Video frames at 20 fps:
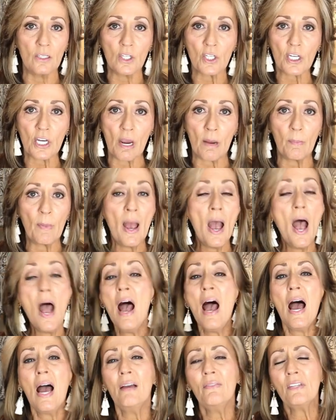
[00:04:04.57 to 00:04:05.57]
and ship,
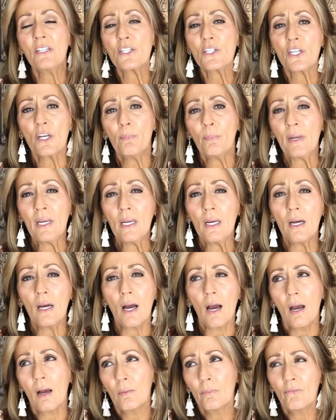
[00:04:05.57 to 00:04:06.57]
and the shipping
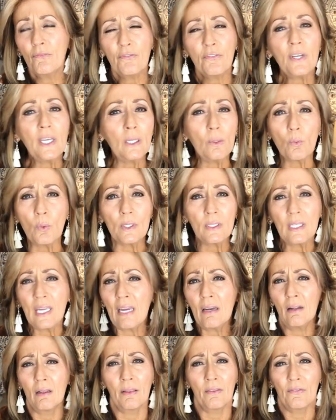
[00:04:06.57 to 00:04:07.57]
fee would
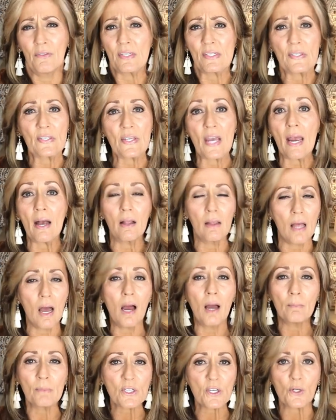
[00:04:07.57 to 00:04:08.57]
kill the sale,
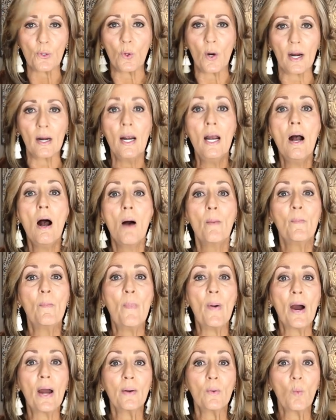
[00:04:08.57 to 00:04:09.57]
I'm sure.
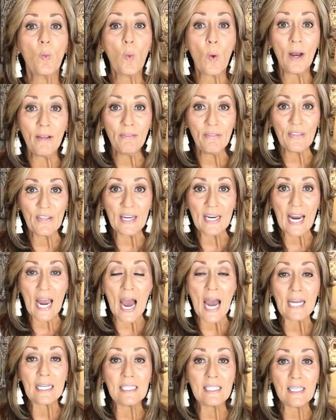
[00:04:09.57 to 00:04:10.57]
But one thing
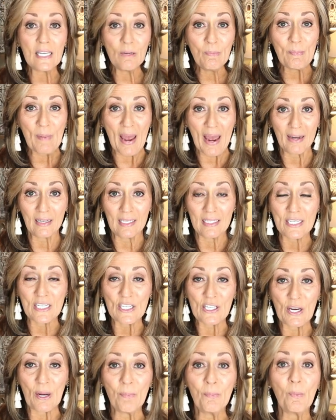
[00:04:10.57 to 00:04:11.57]
I did pack and
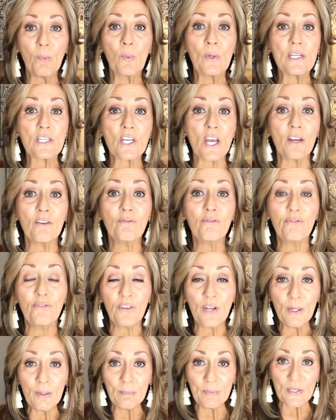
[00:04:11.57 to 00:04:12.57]
ship, which I
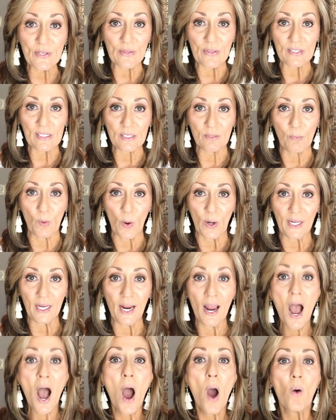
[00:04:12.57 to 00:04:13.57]
filmed this
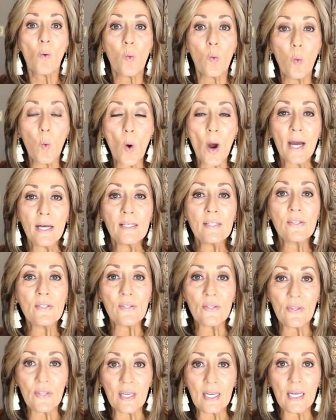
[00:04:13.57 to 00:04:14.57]
morning,
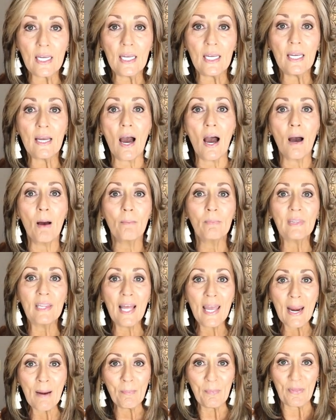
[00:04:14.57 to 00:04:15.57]
was the
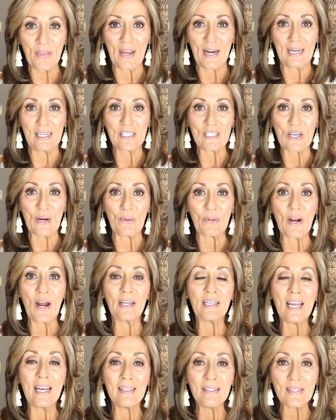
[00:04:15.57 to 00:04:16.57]
lamp that I showed
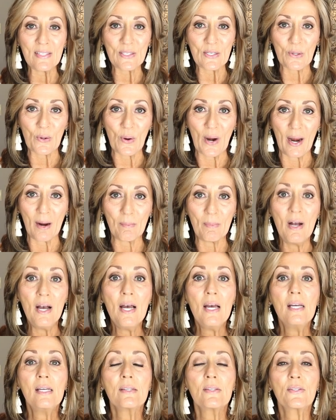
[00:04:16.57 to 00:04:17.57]
on Instagram.
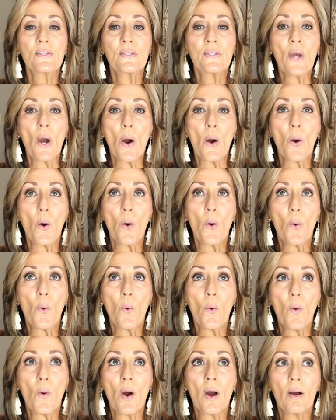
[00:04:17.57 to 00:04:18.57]

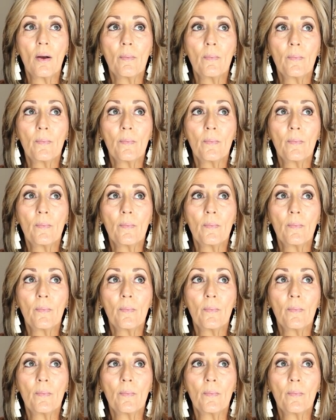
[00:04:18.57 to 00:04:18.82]
So